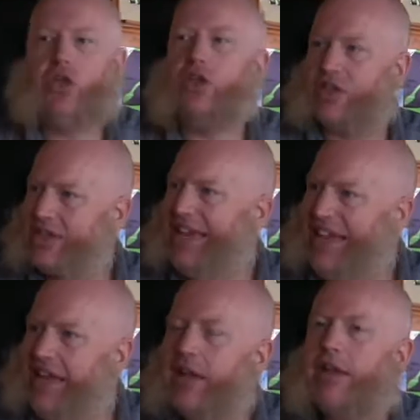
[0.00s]
the
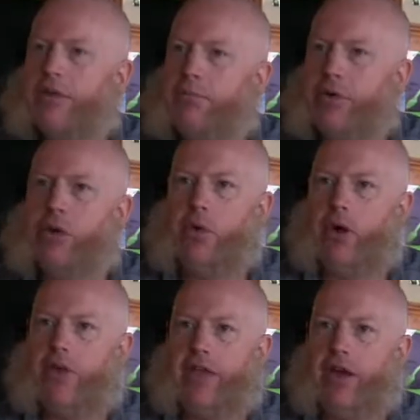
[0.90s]
scene
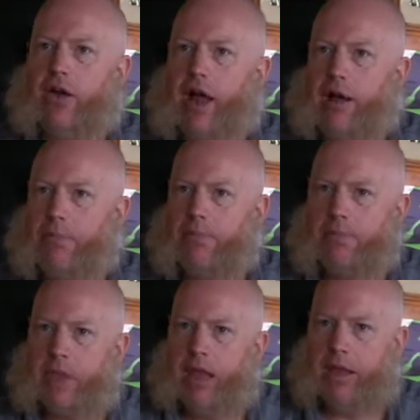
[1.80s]
brewer. They're
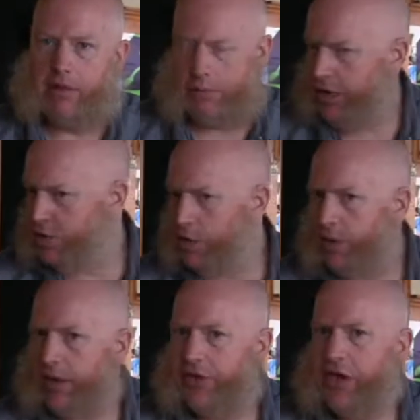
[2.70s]
much
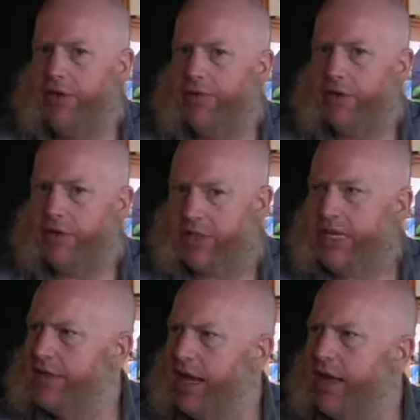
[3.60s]
more well known for
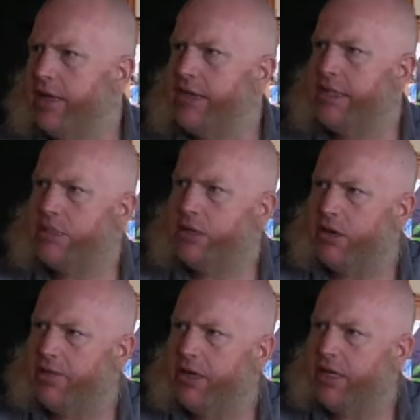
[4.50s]
saisons and some of
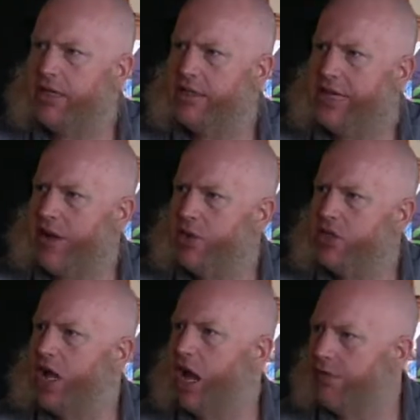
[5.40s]
their funky sour
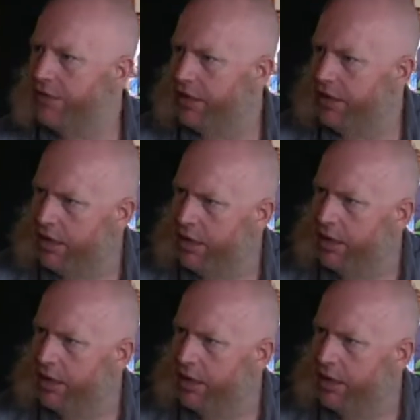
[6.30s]
stuff, and